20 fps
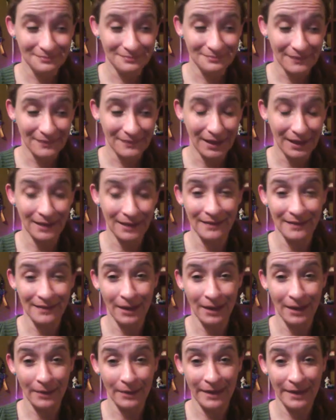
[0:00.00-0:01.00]
And in that
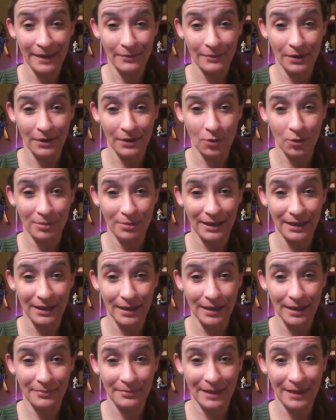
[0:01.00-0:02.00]
way, we're opening
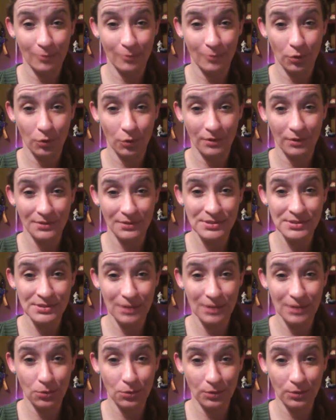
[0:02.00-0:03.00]
up that portal
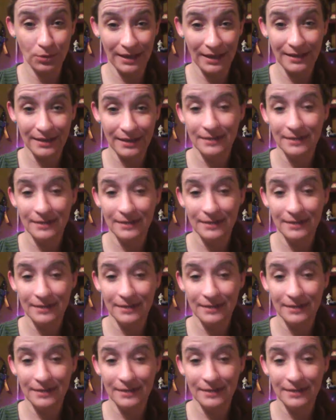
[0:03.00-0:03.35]
slowly